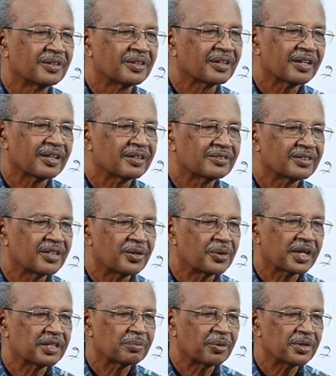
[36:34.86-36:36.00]
Okay? Say, you get
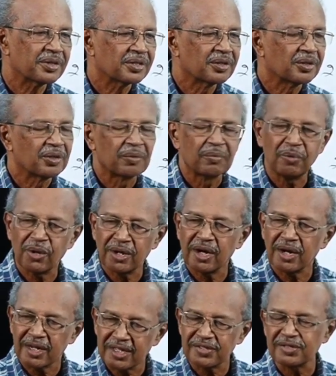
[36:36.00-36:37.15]
the point? More or
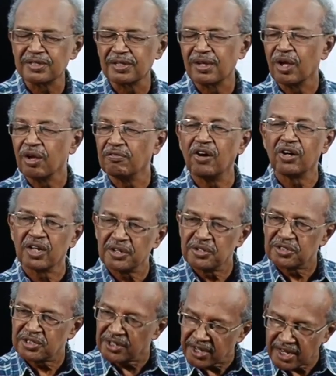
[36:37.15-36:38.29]
less
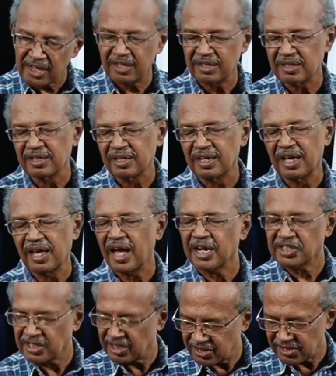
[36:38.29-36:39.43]
voluntary
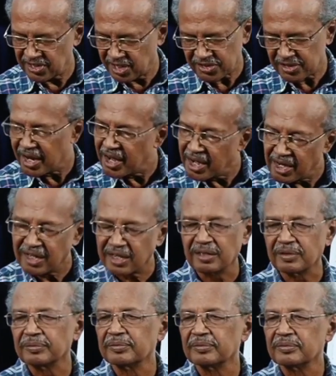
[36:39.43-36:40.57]
actions these are.
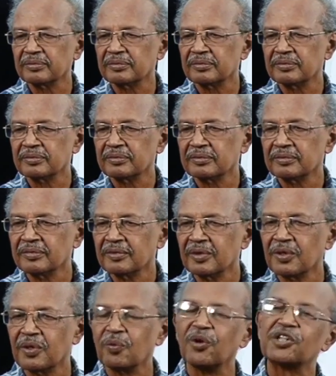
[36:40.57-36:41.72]

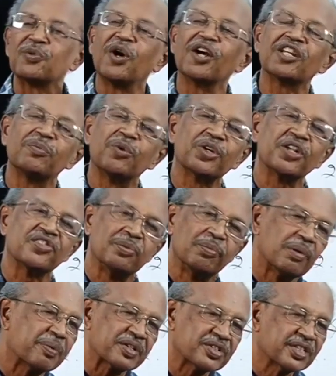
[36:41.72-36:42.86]
What about a simple
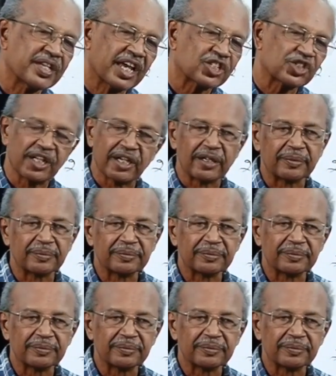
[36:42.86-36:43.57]
present action?